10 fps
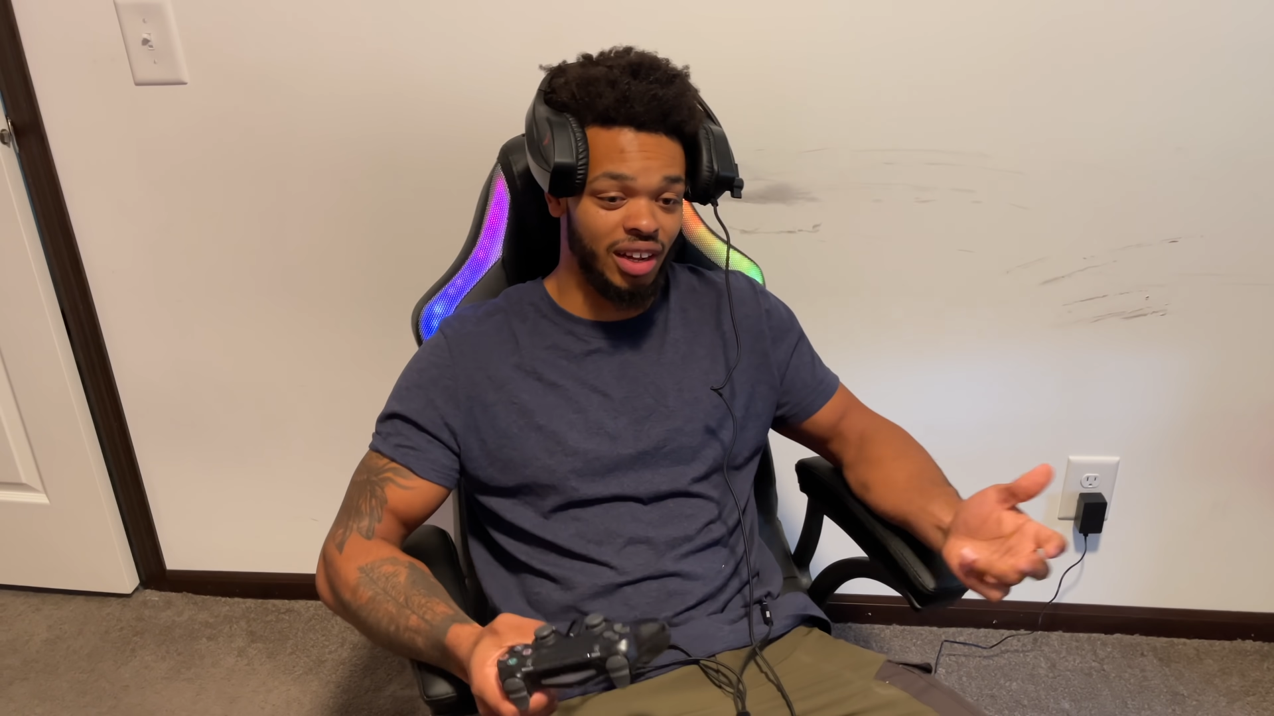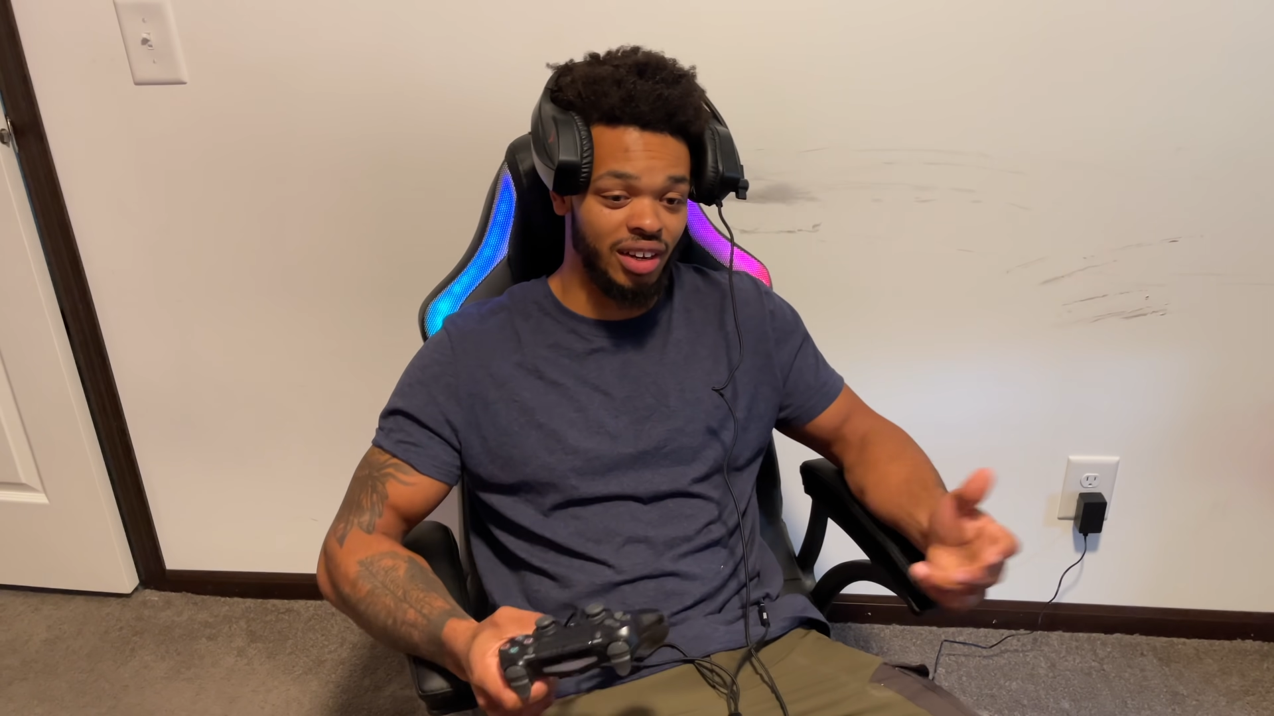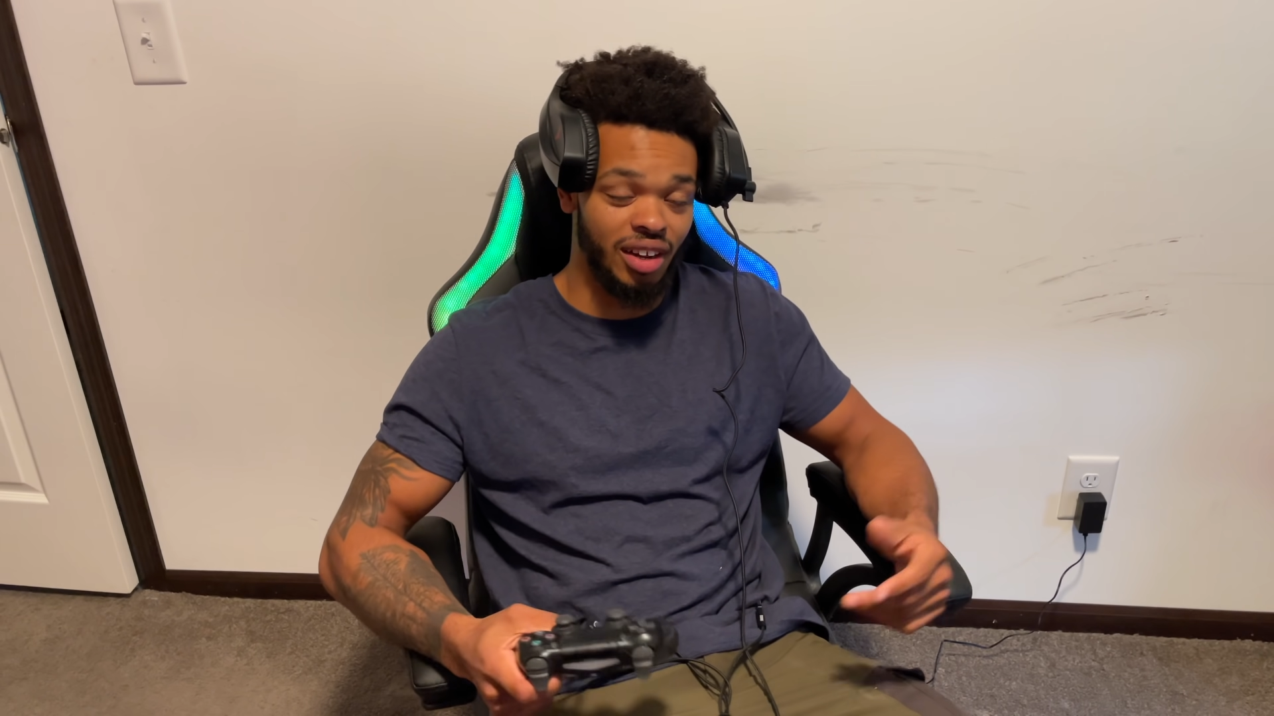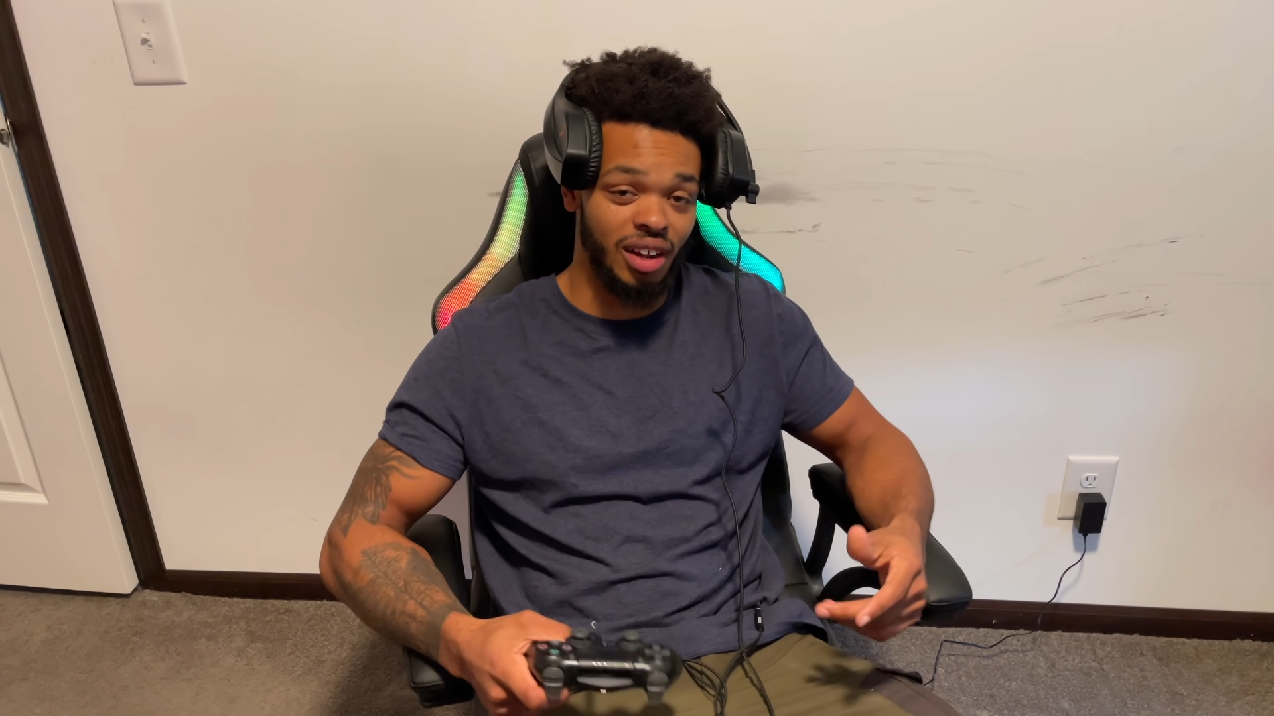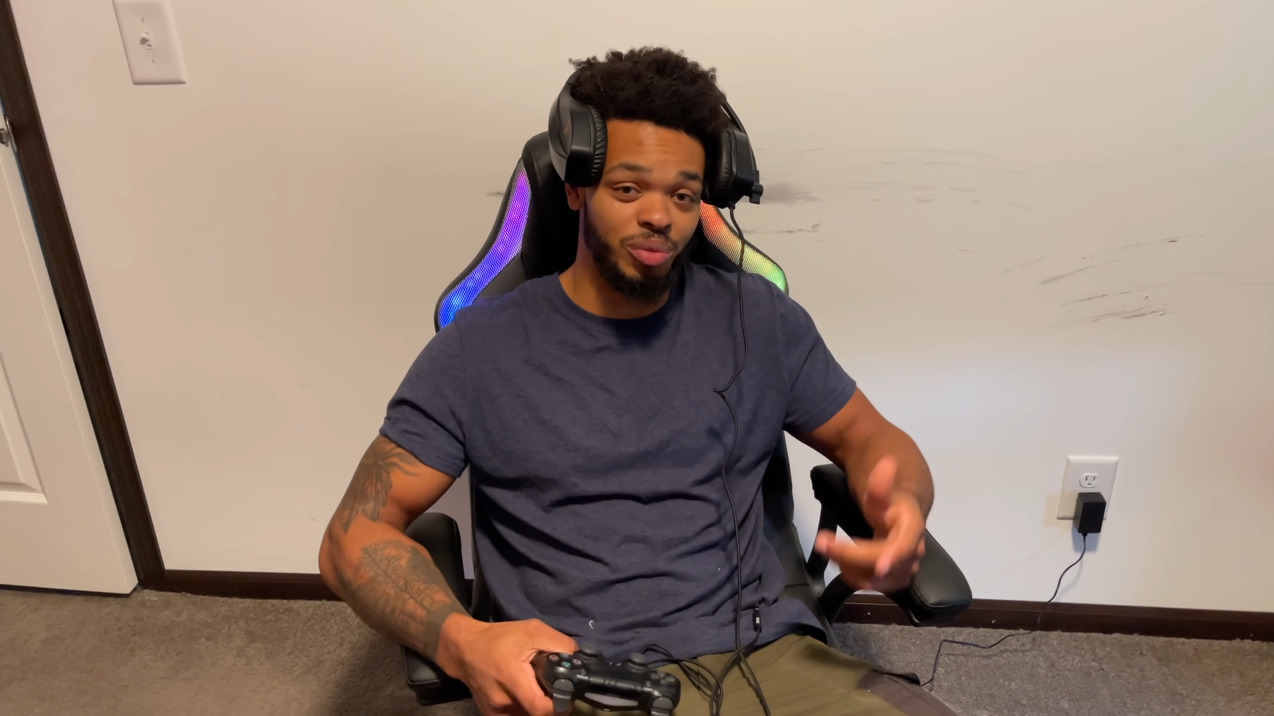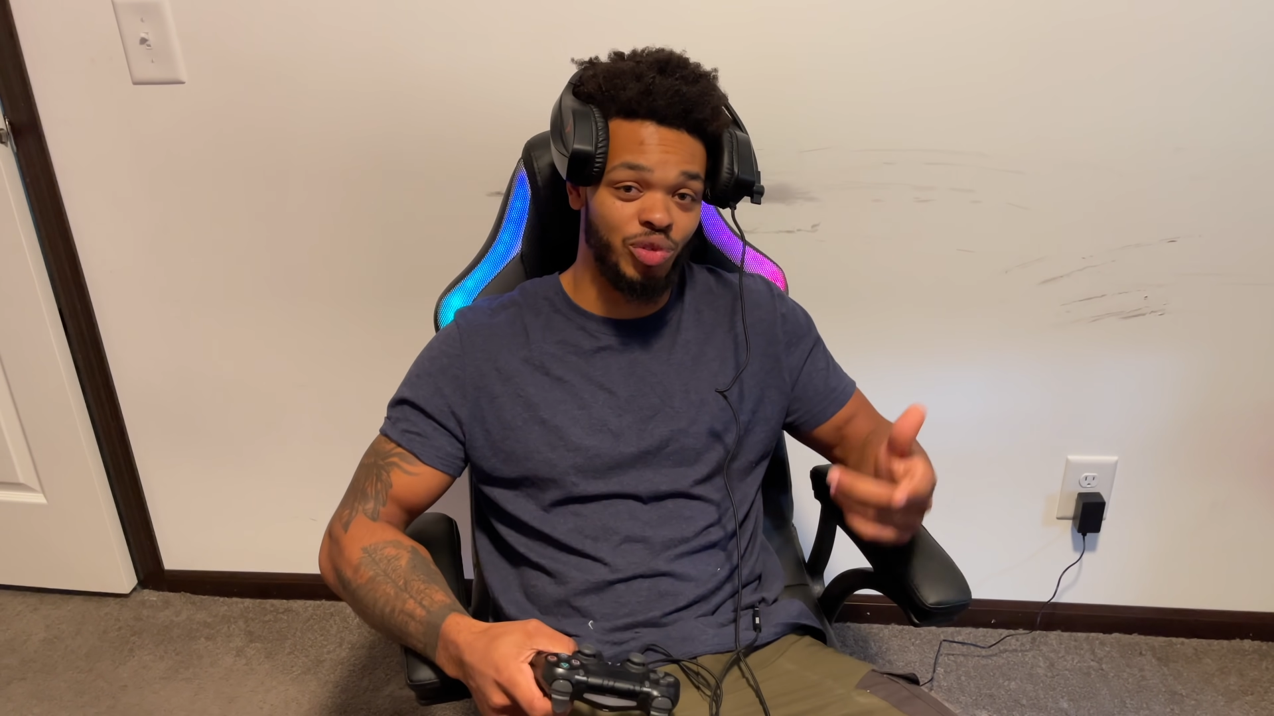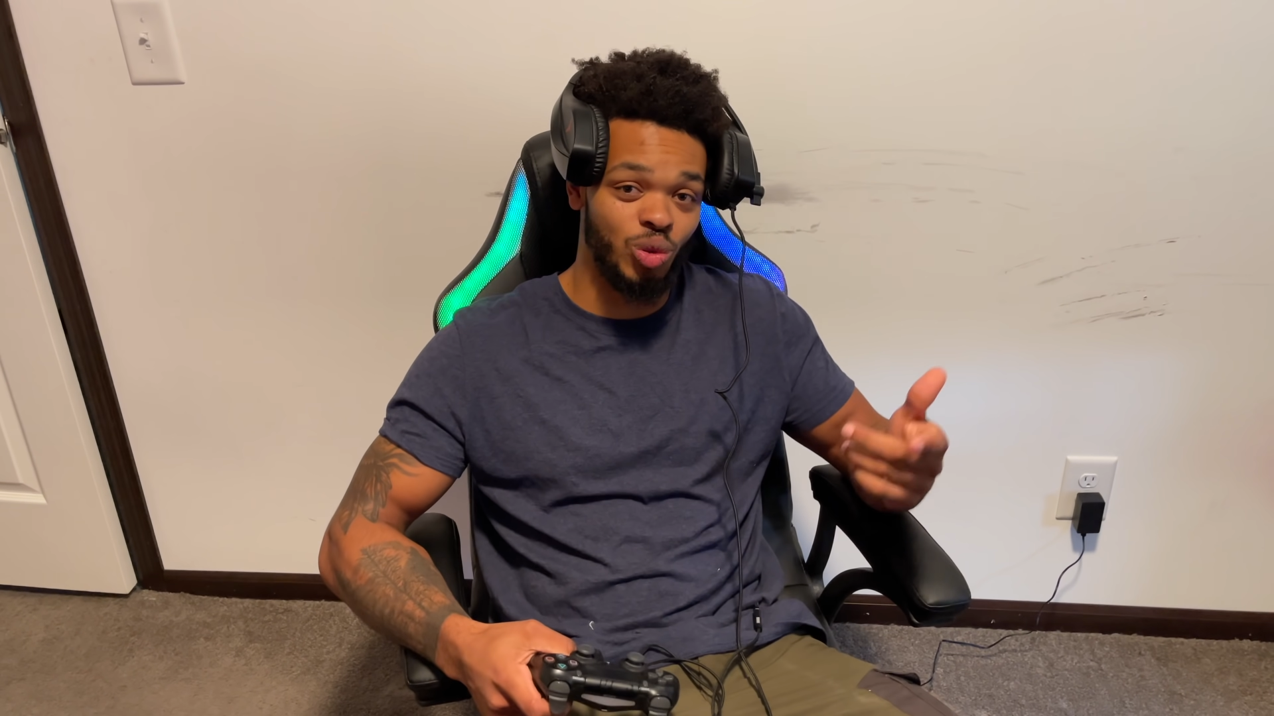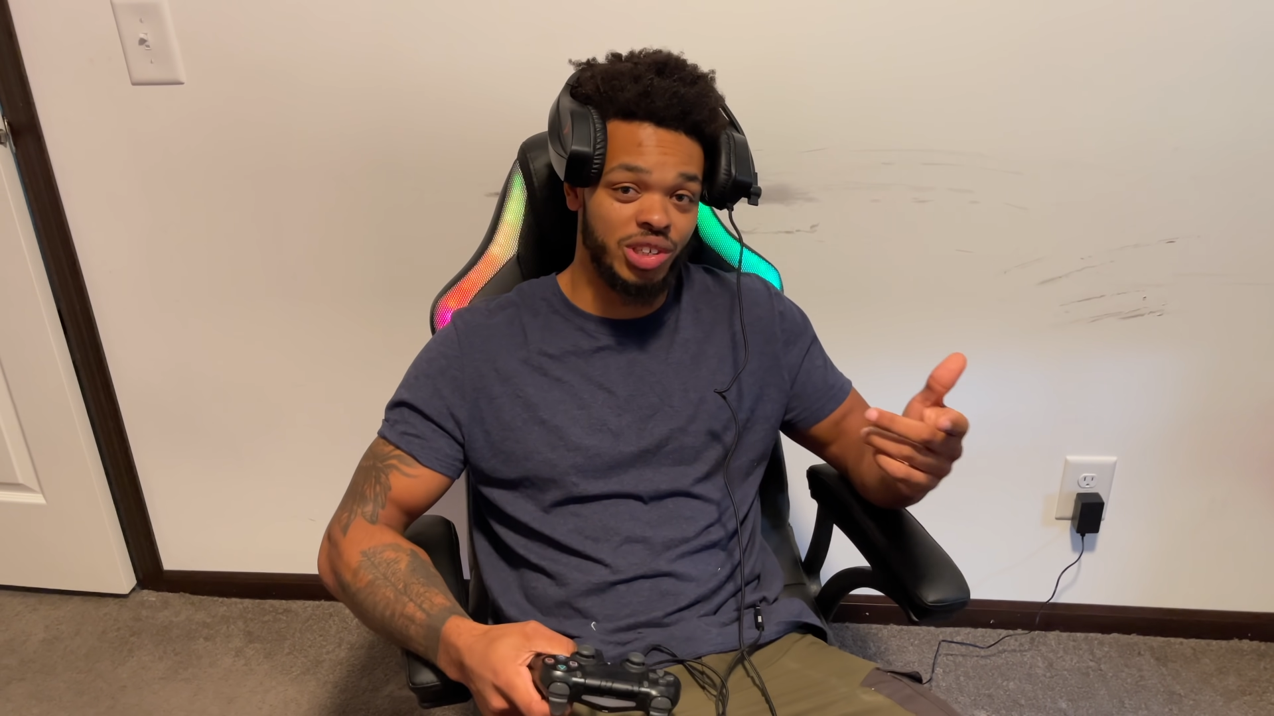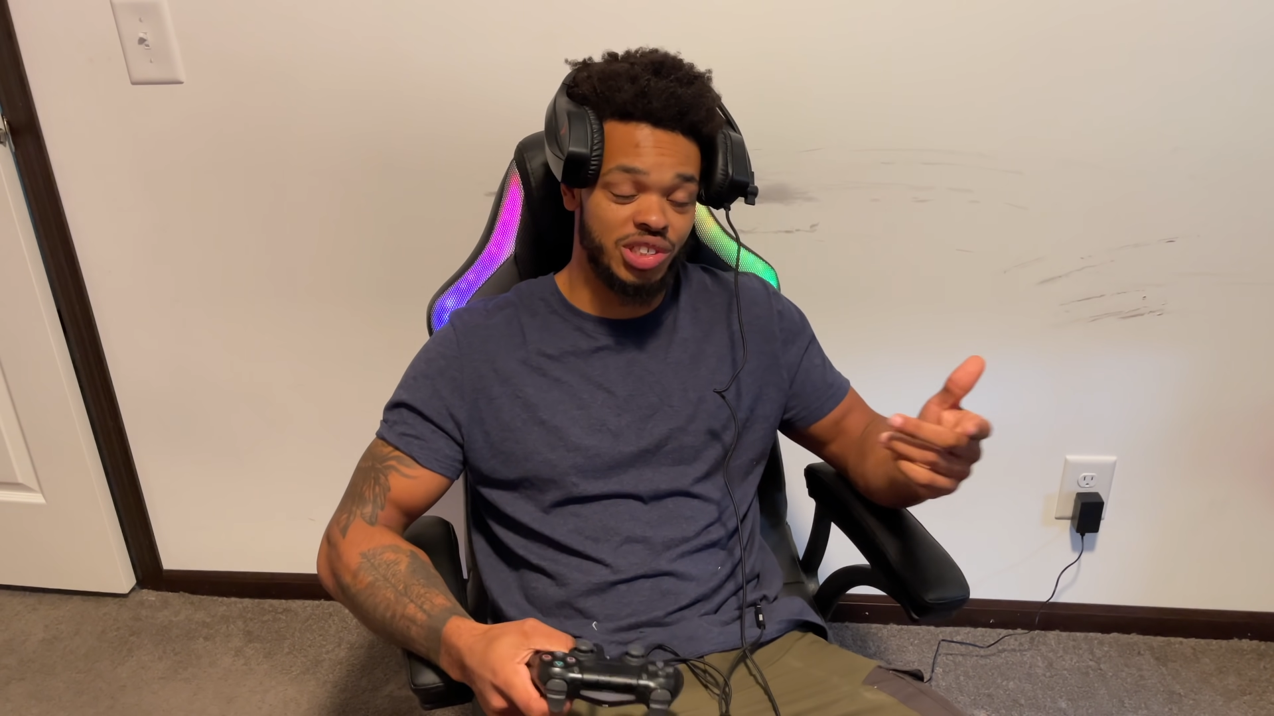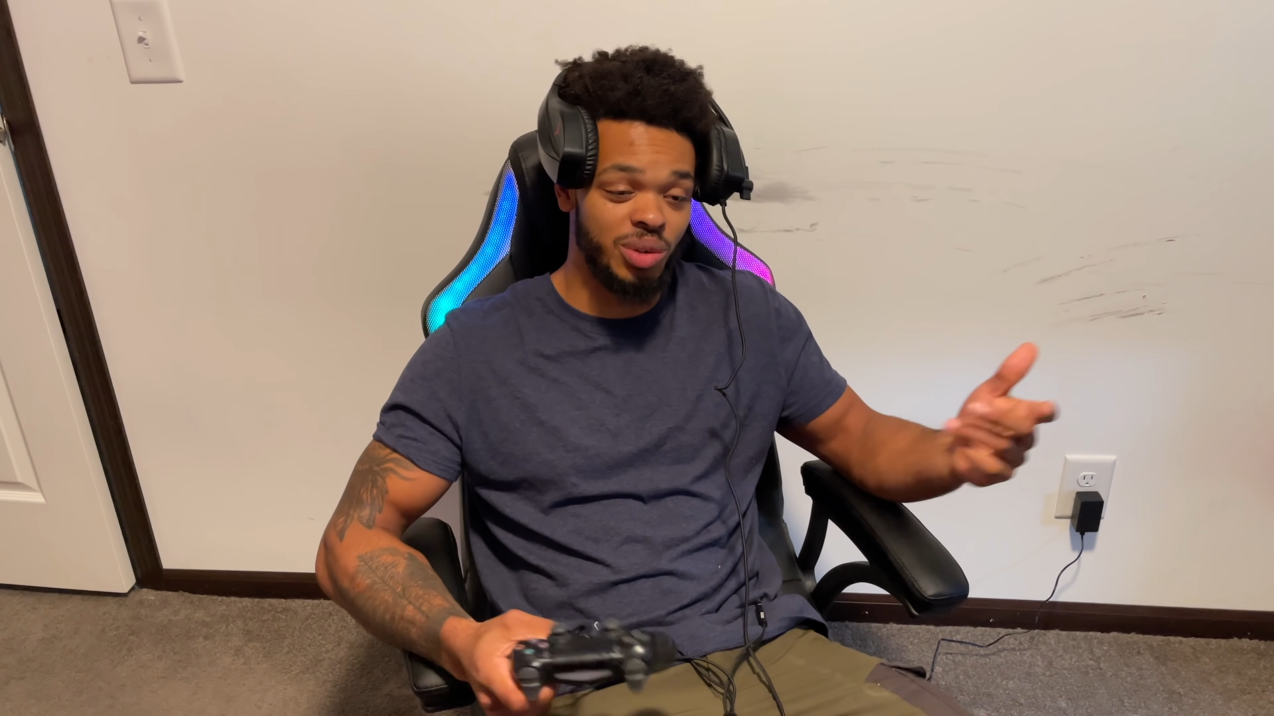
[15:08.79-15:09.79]
And if
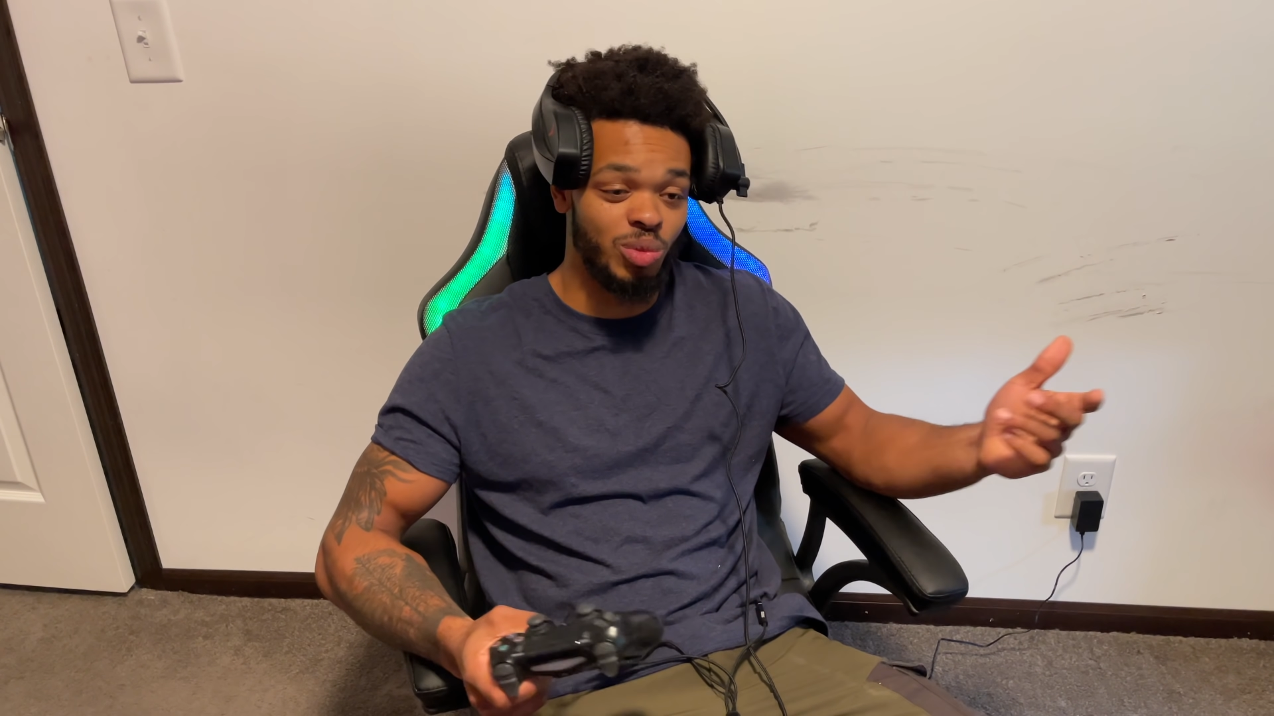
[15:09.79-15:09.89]
you want to see